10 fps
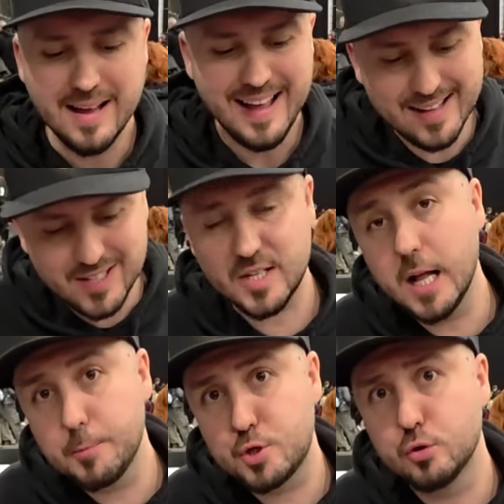and this
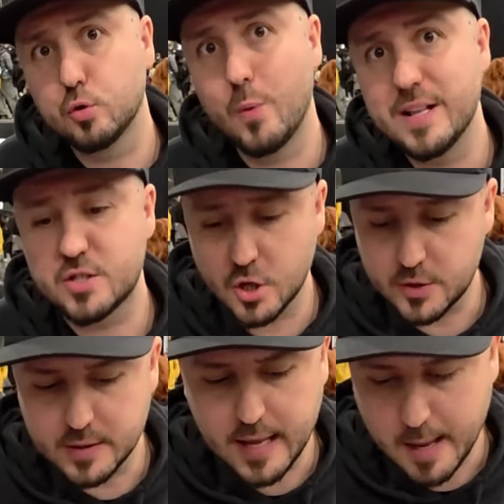helps you to win
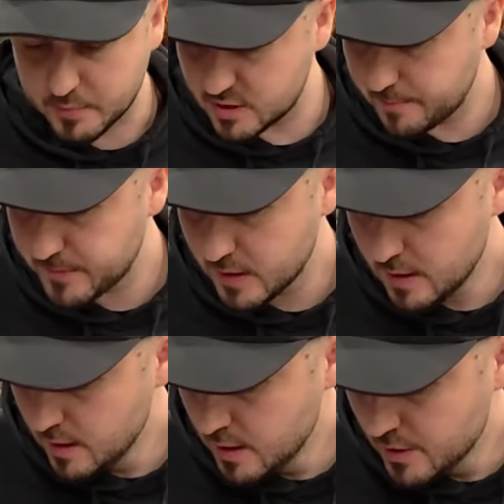certain games.
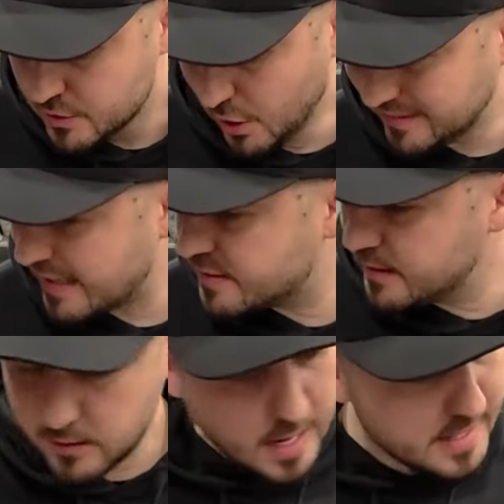So that's
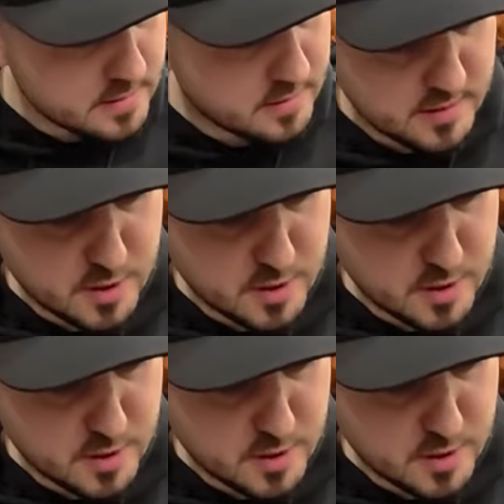it, guys. This is